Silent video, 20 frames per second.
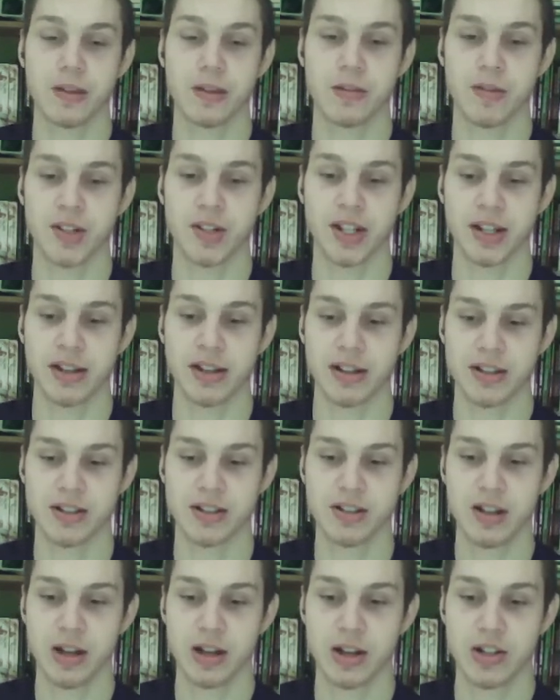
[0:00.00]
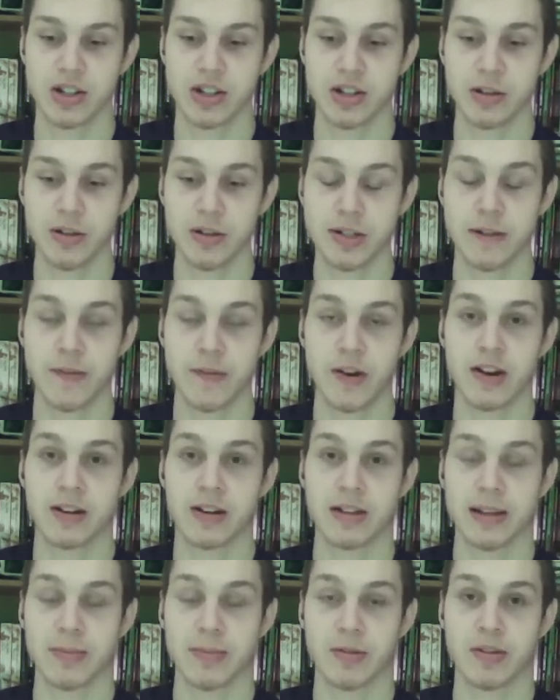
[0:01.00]
Ridiculous. Just
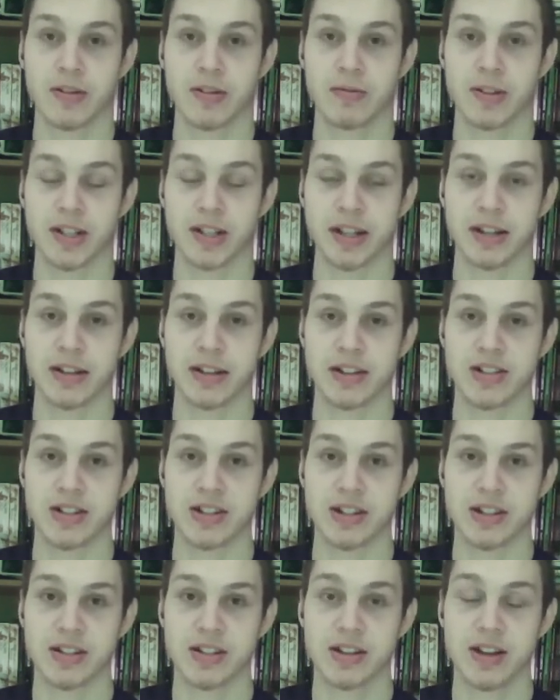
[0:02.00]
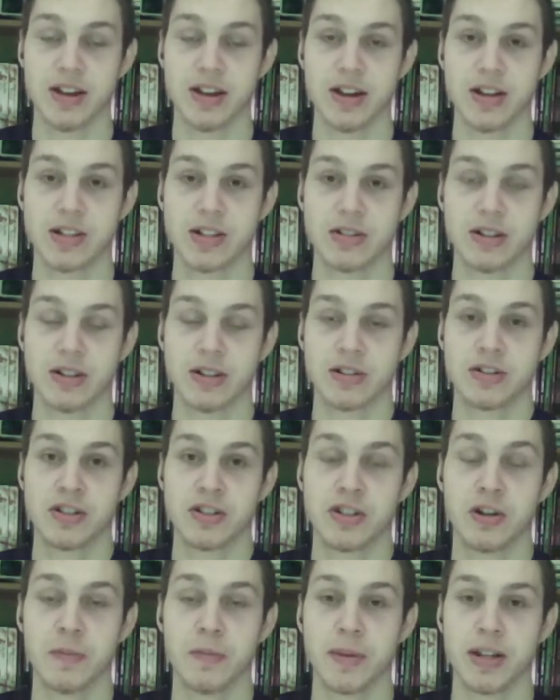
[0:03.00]
Luciferian liberal ridiculousness. So just
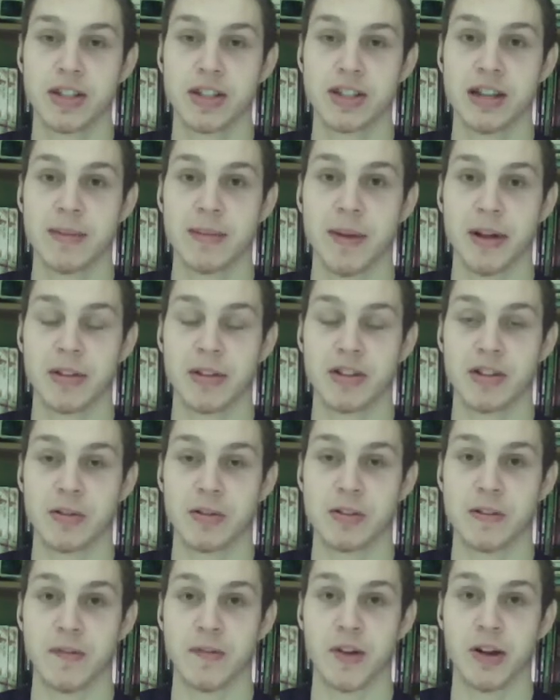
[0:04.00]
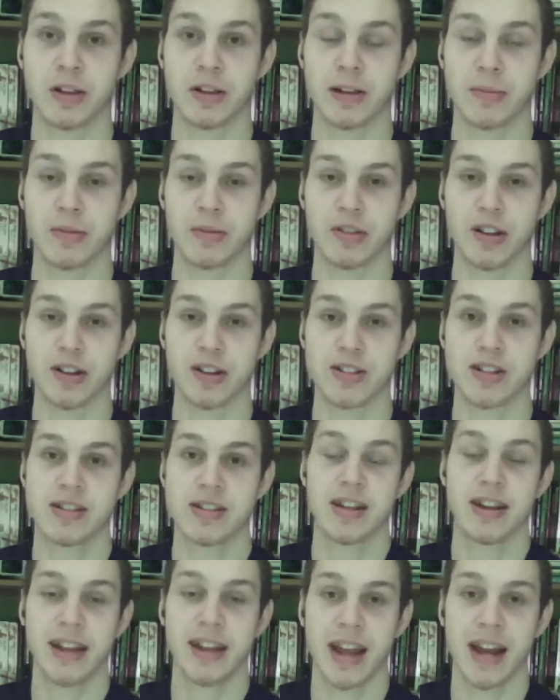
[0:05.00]
don't be deceived by all this Luciferian liberal nonsense.
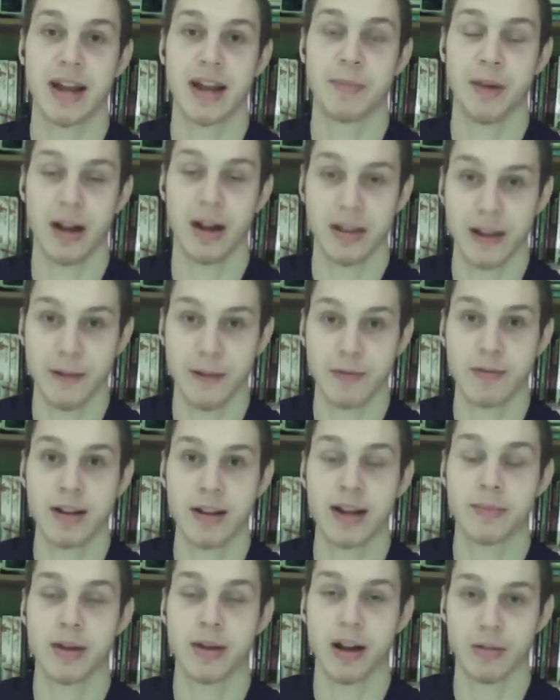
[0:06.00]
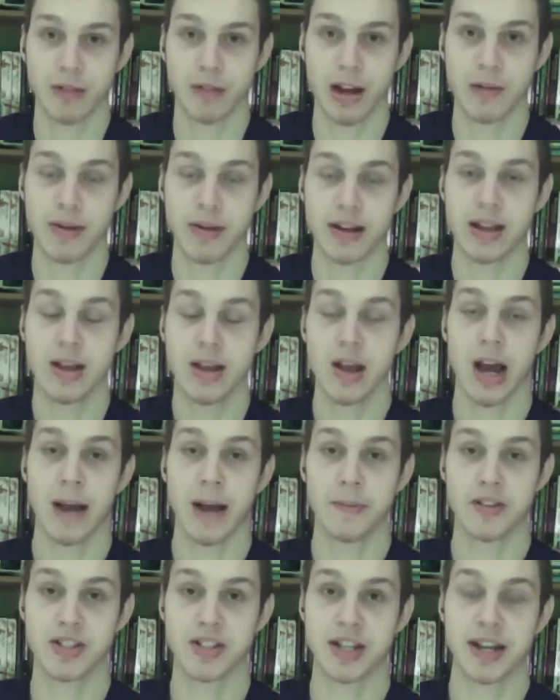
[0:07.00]
And again, I'm not left wing, I'm not right wing. I'm
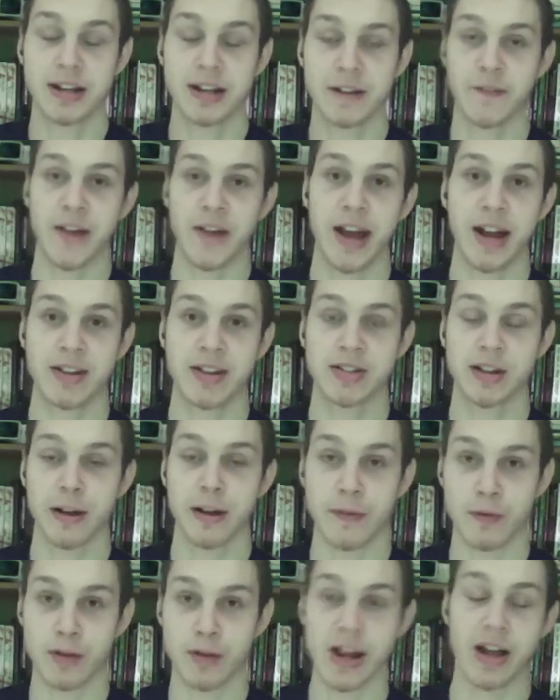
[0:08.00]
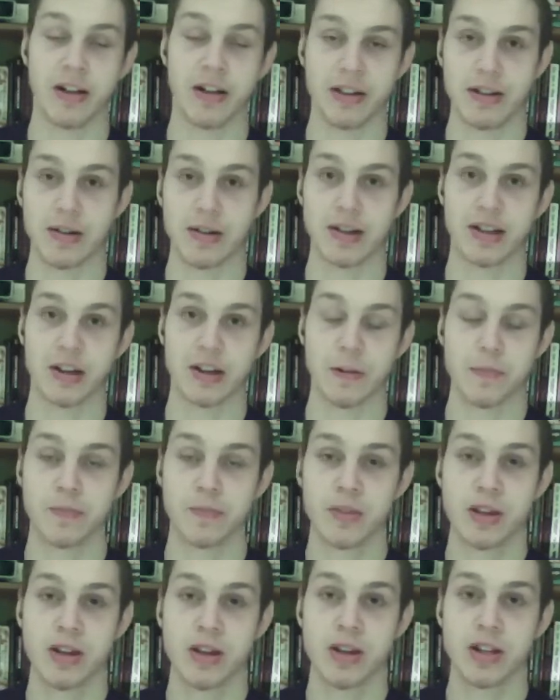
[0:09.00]
just stating the facts of reality right there.
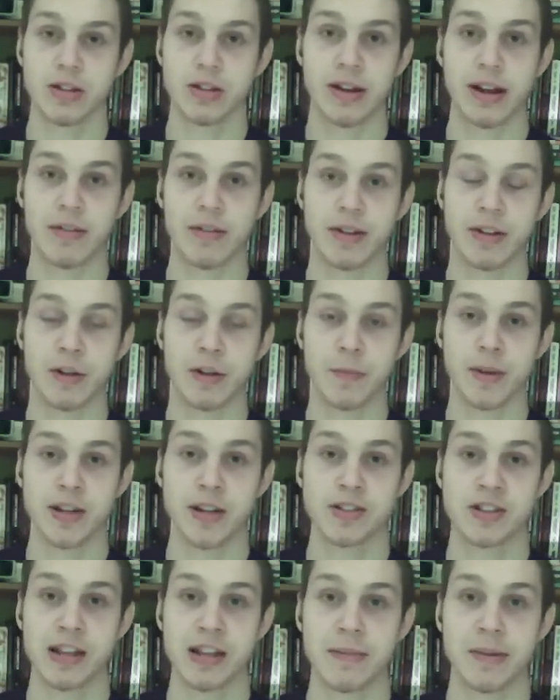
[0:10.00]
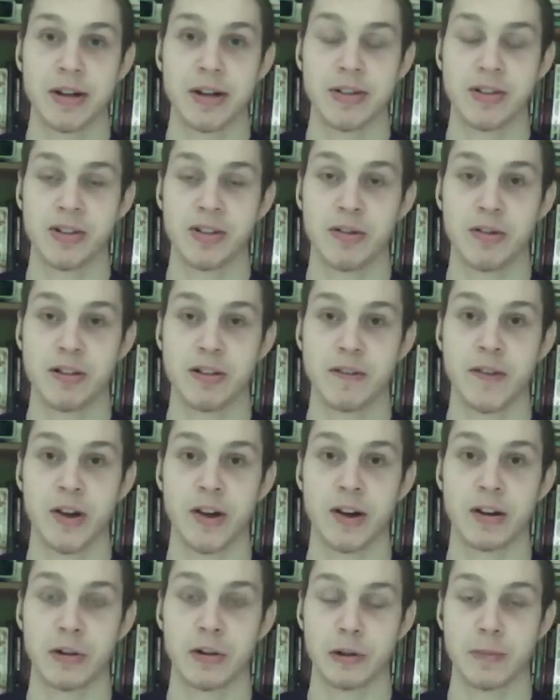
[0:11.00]
So anyway, don't be deceived by all this
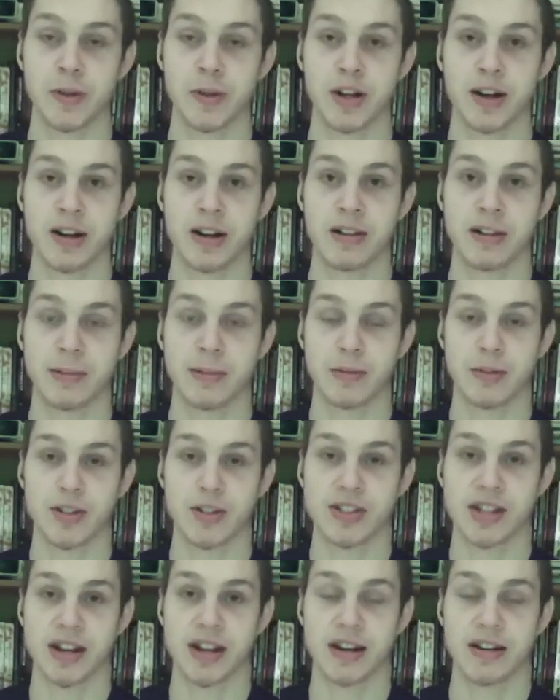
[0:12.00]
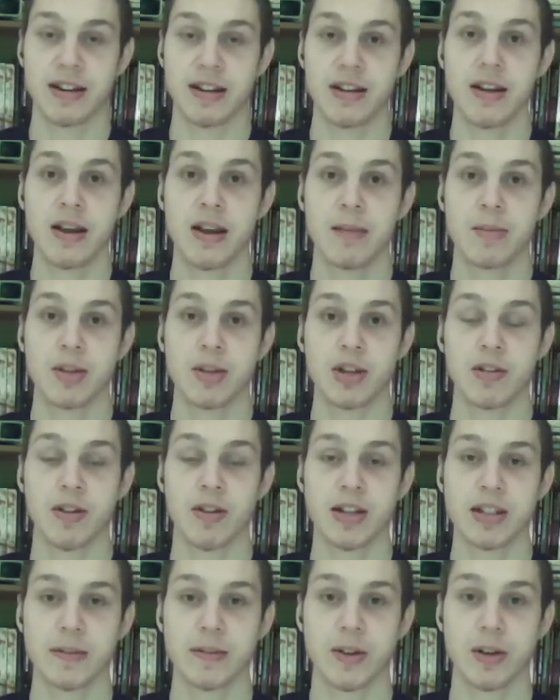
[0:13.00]
Luciferian, Illuminati, liberal insanity. By the
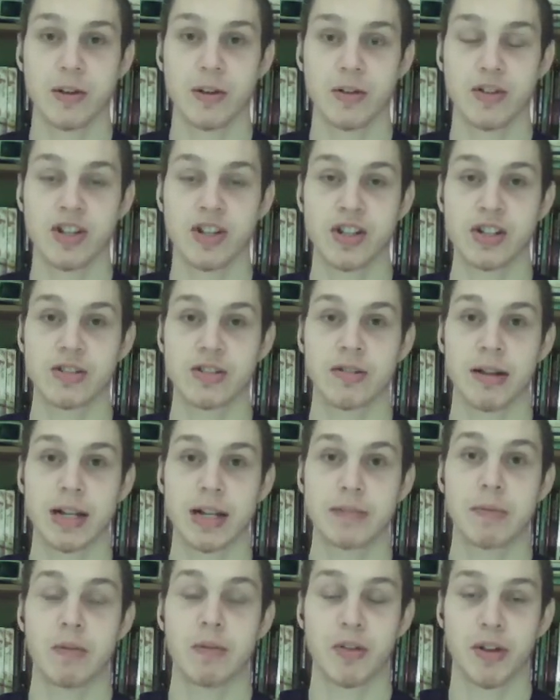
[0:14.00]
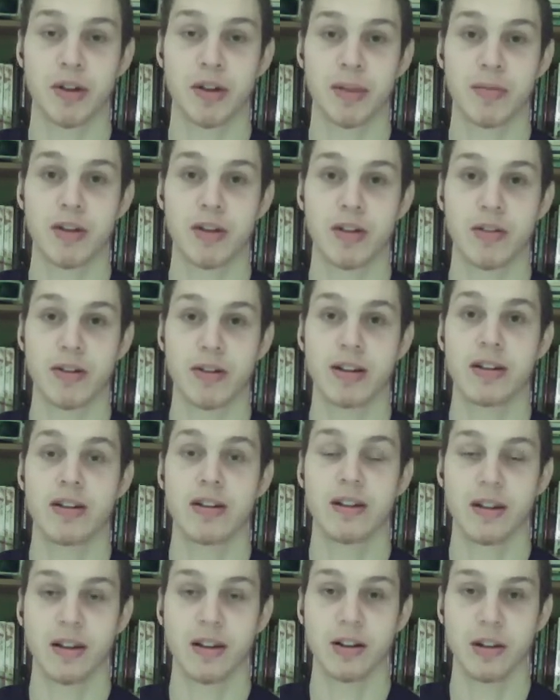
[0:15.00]
grace of our Lord Jesus Christ be with all the brethren.
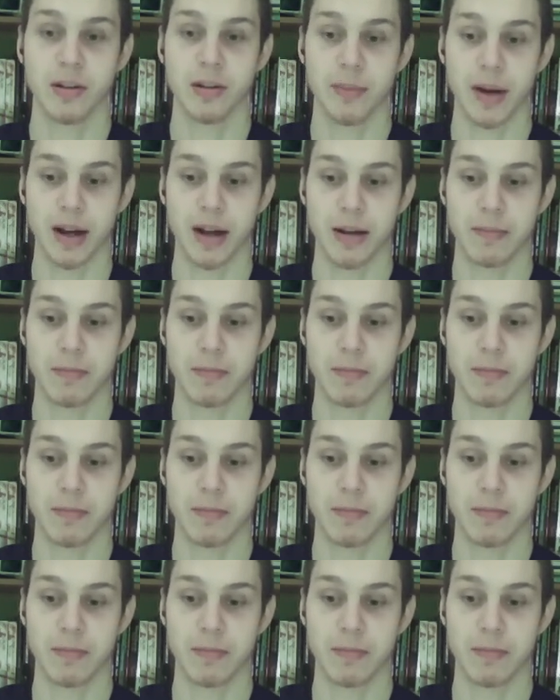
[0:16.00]
Goodbye.